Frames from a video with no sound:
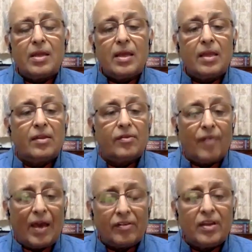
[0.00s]
is
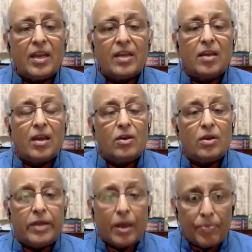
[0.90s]
vaccinated,
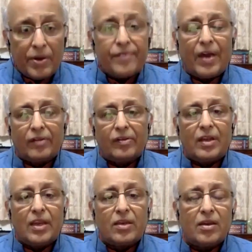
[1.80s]
doubly
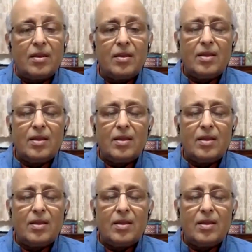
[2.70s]
vaccinated,